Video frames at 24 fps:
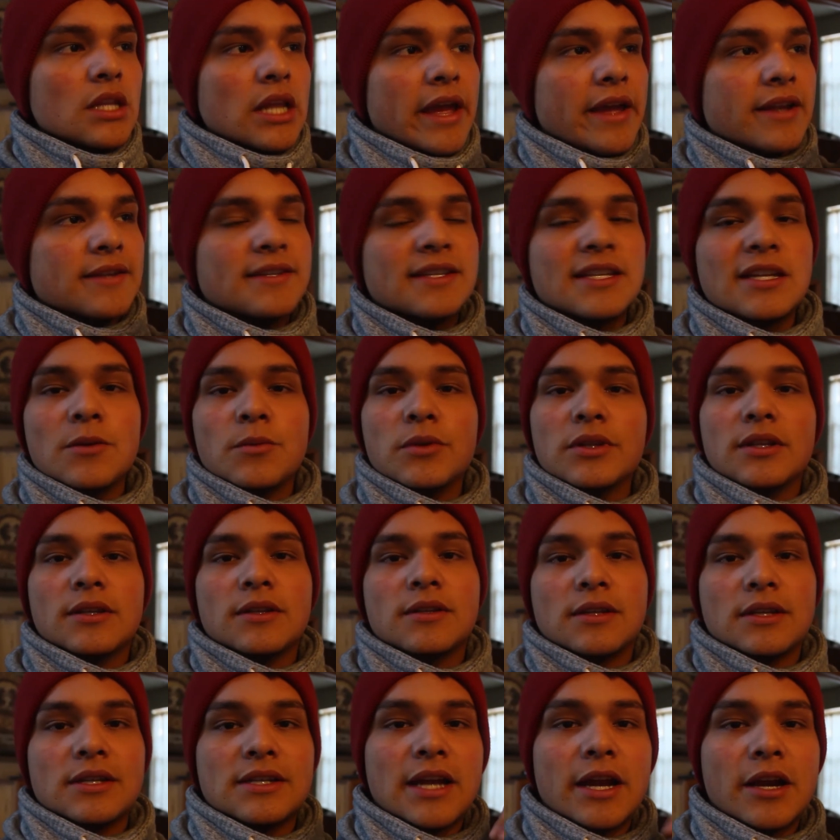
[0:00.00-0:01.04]
and see what
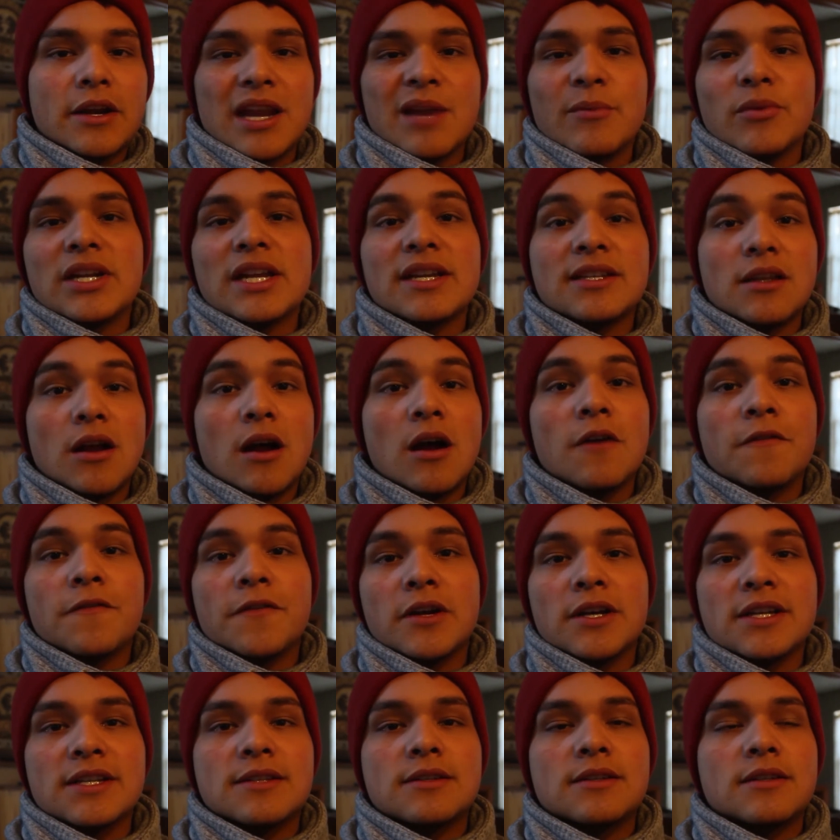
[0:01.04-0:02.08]
this entire neighborhood has to
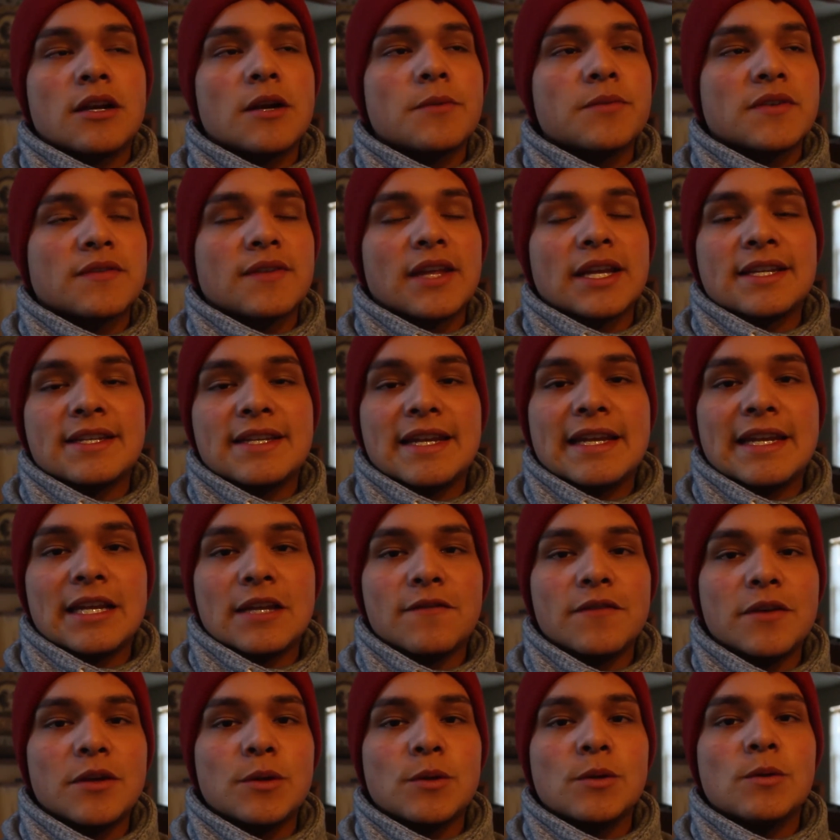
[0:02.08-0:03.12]
offer in terms of like scenic
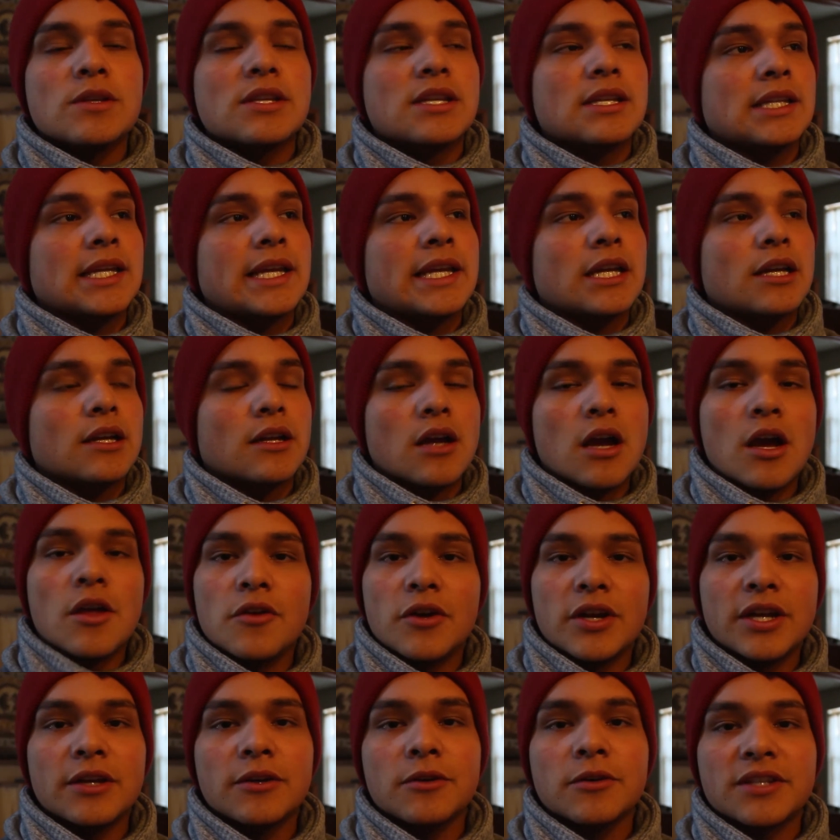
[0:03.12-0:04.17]
views and like
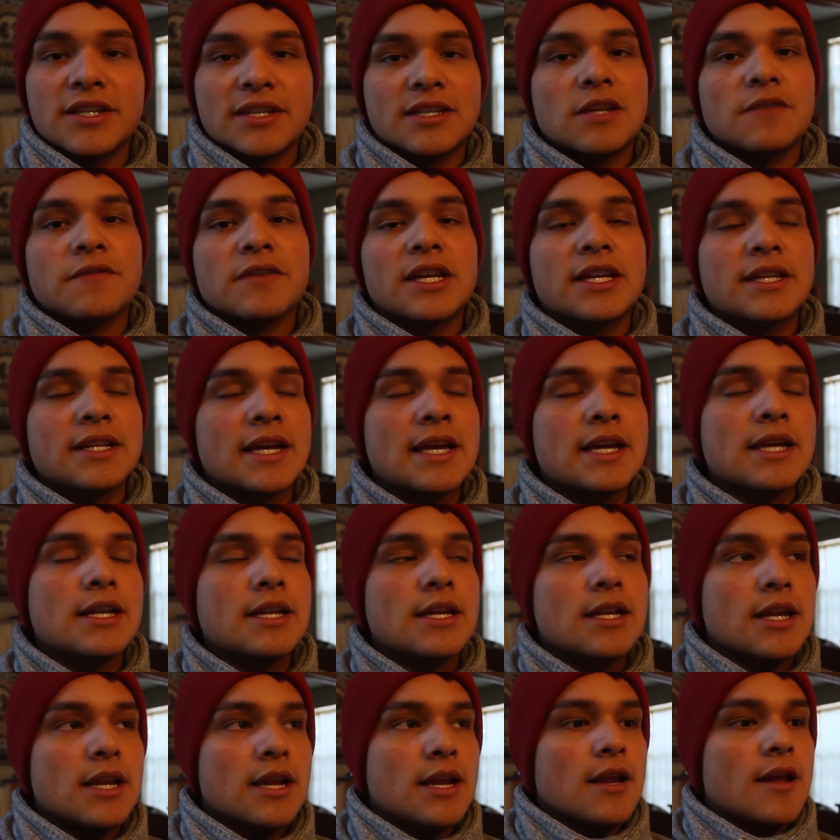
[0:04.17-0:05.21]
other hills and stuff like that.
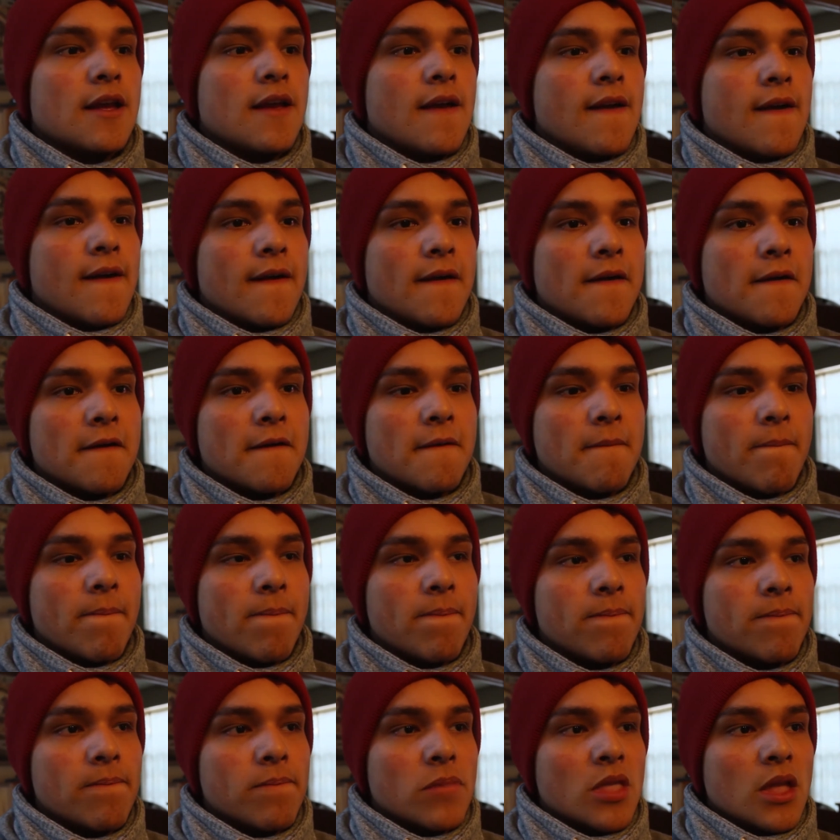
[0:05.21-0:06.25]

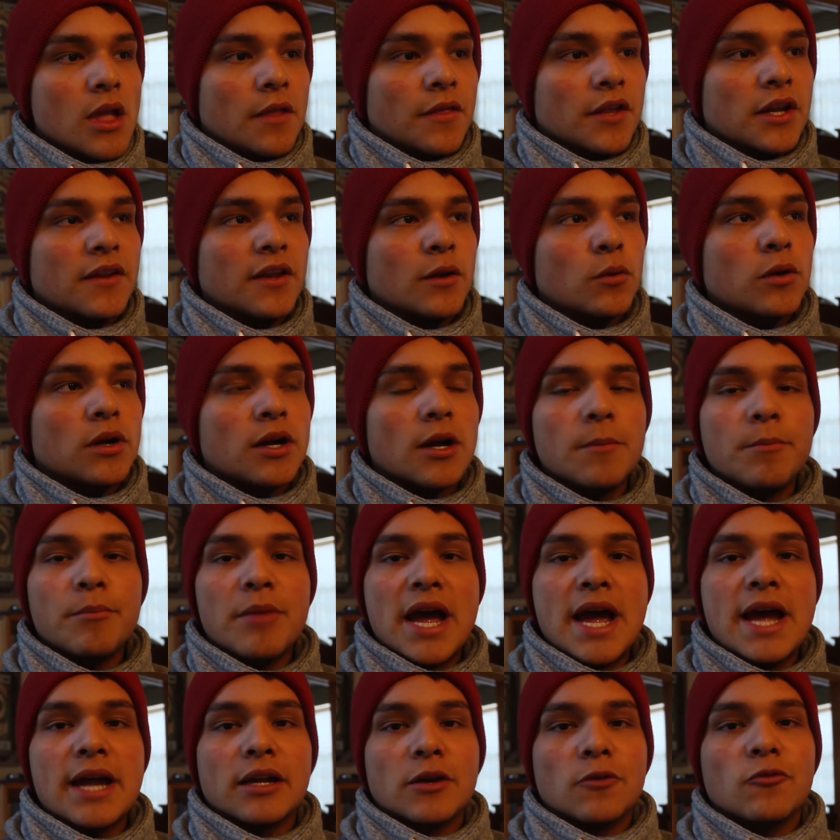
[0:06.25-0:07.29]
Um, then I think we'll come
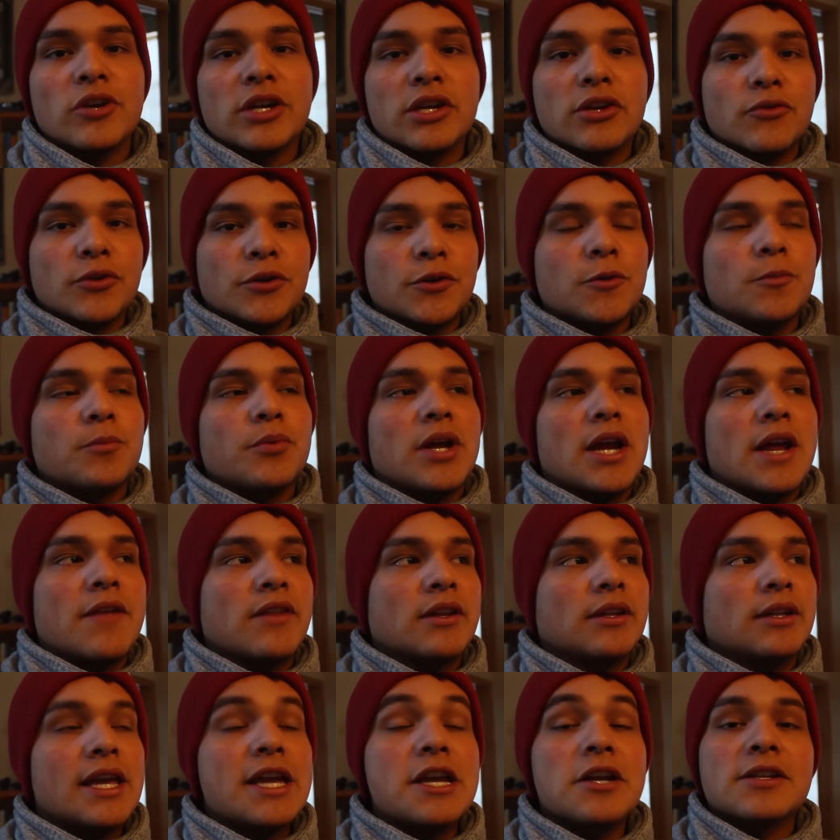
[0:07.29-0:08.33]
back, regroup, and
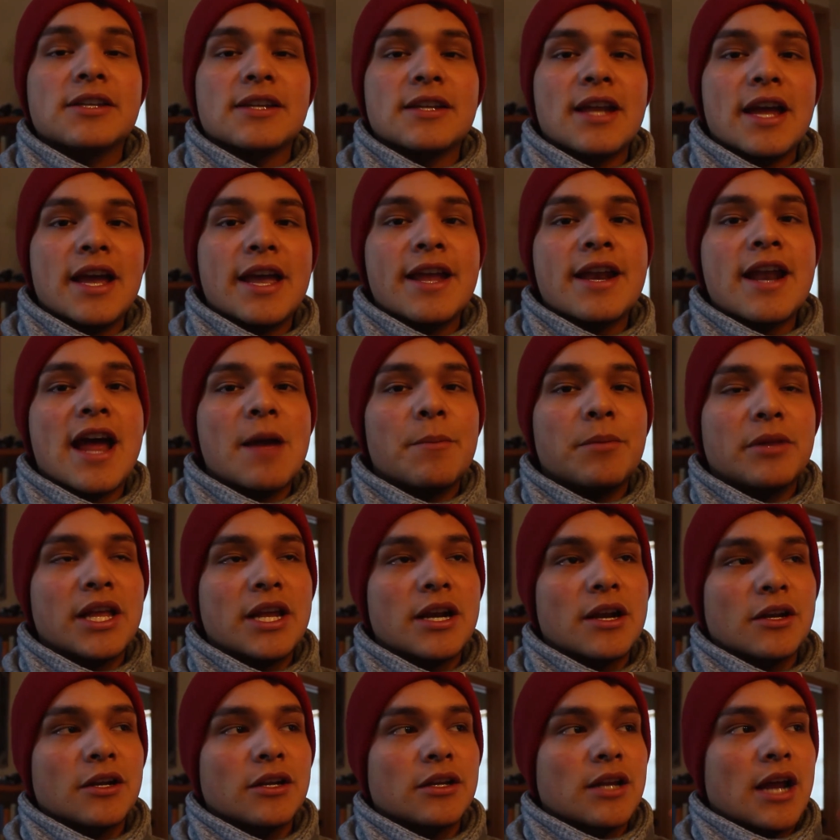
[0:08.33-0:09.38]
then later tonight I
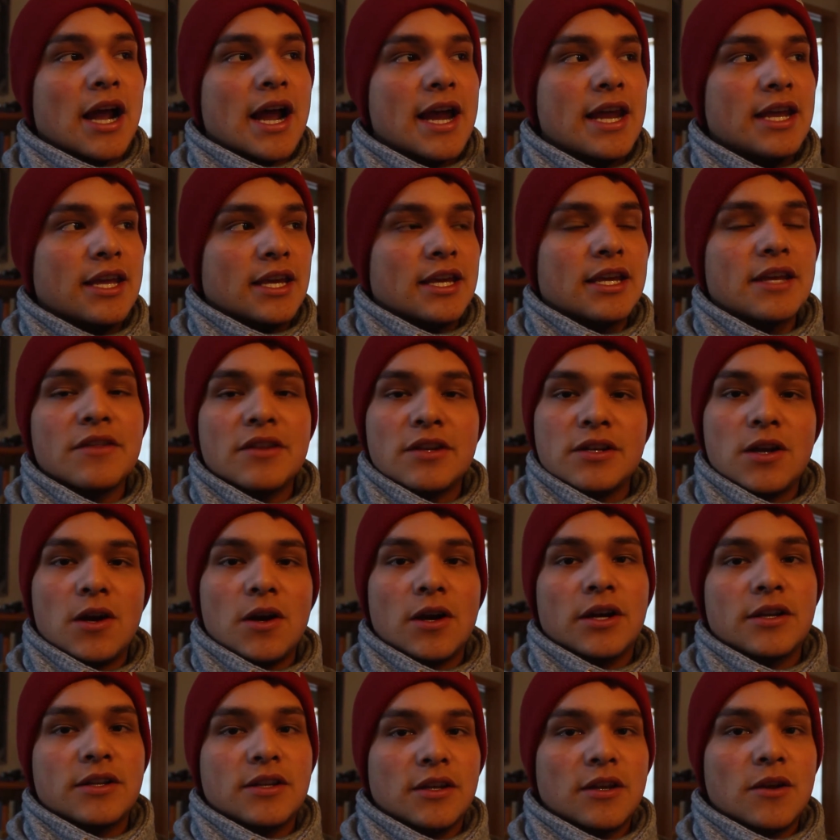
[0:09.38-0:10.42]
plan on hiking in the
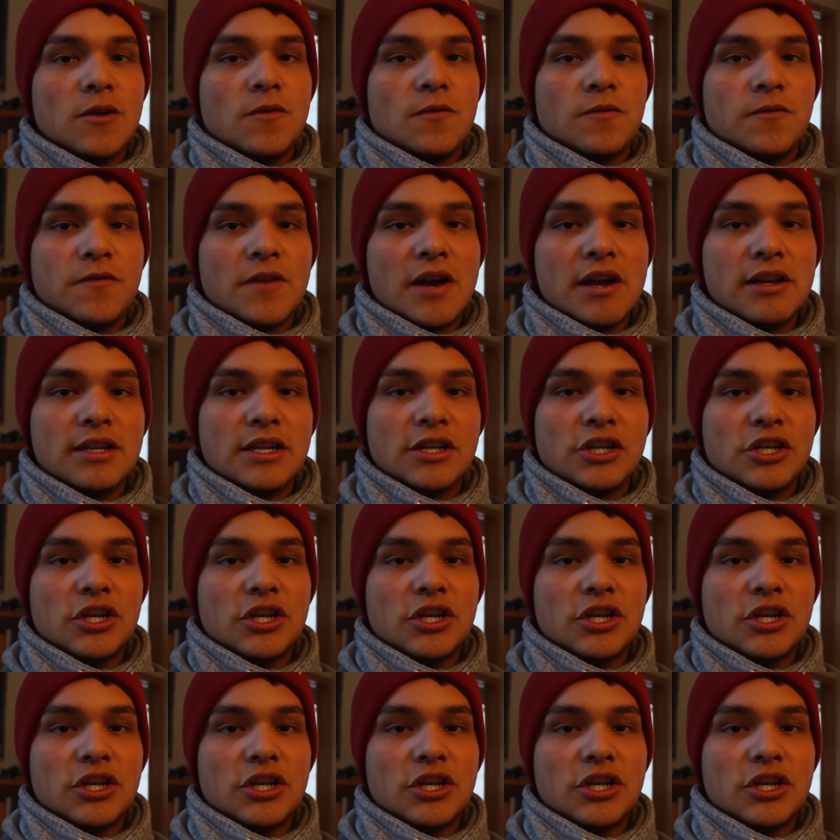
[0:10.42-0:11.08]
dark to go find a